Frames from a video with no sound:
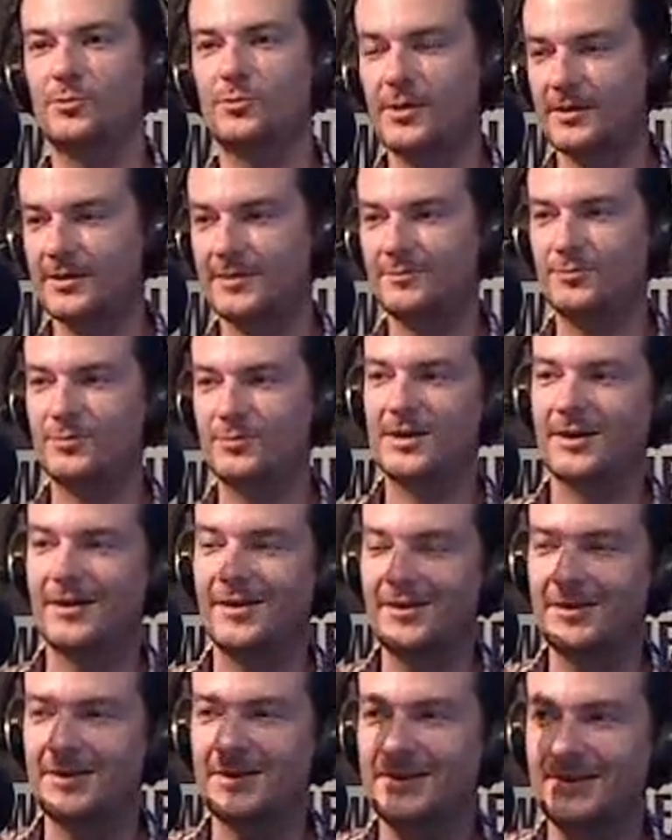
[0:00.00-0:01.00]
Well,
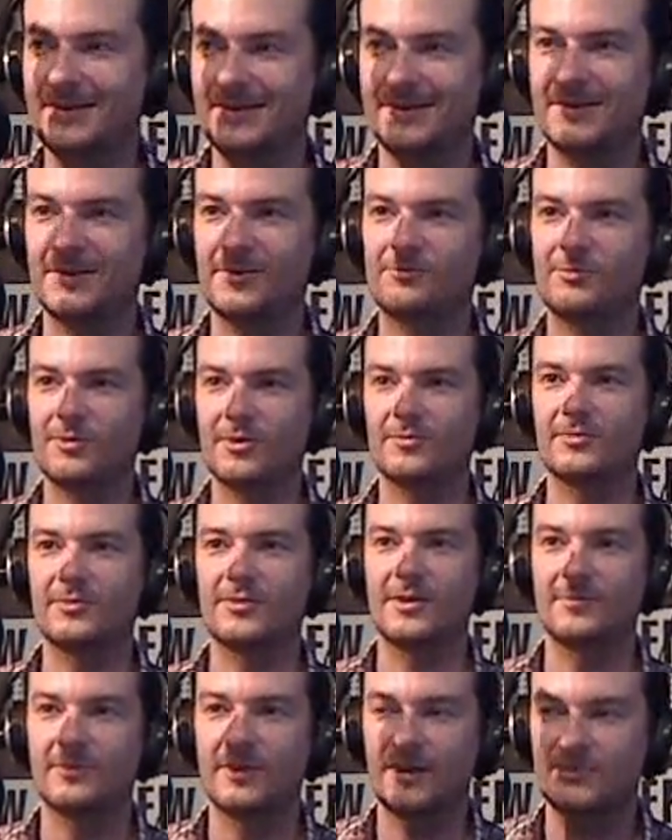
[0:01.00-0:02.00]
kind of, yeah. I'm
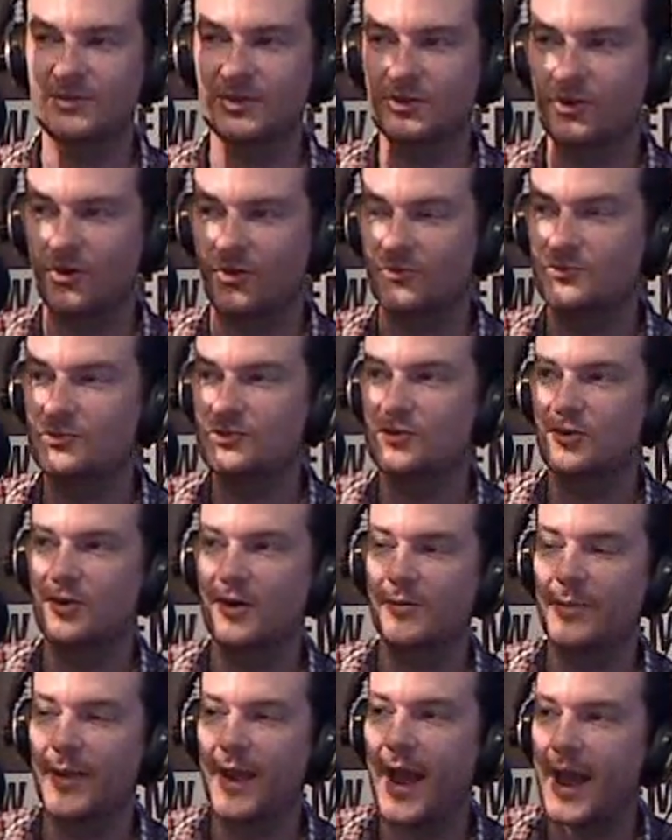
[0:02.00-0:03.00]
going to have to conjure
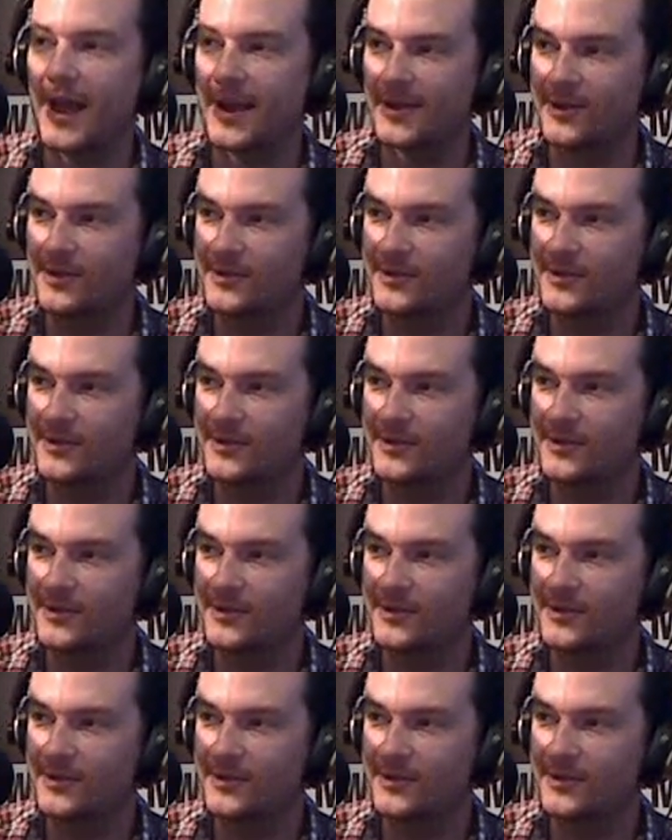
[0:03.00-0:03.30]
it back.